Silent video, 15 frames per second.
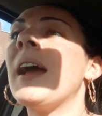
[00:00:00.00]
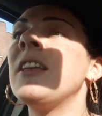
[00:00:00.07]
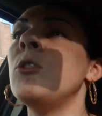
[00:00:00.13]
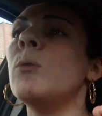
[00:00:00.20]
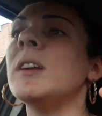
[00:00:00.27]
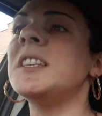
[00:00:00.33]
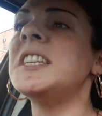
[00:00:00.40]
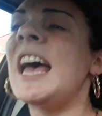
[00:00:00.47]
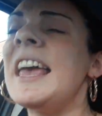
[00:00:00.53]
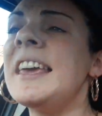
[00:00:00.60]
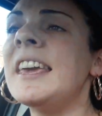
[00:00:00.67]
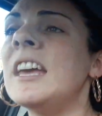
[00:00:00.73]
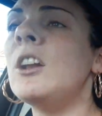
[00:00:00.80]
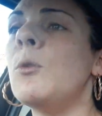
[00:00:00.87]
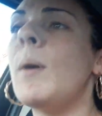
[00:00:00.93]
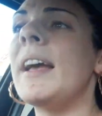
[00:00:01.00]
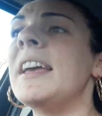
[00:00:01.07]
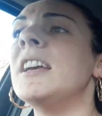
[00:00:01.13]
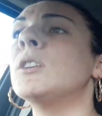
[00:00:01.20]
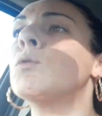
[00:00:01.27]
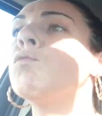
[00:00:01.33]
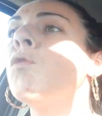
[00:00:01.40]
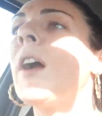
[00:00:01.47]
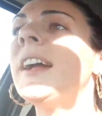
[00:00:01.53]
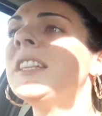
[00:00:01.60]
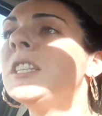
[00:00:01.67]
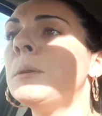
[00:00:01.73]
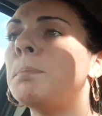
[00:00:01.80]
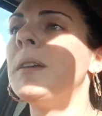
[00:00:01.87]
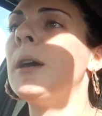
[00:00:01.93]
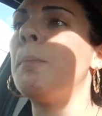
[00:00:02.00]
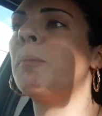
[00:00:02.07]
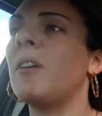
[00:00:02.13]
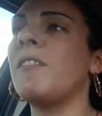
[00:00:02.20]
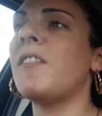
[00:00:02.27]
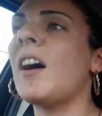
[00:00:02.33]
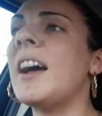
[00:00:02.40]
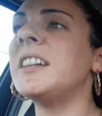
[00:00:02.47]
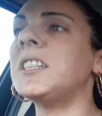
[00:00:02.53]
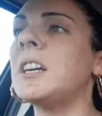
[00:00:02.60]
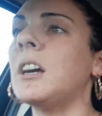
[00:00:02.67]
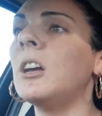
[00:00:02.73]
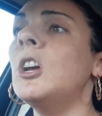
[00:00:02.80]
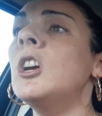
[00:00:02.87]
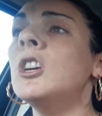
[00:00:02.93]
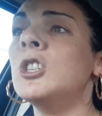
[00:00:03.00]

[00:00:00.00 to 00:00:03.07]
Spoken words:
and you are taking away his right to be a provider.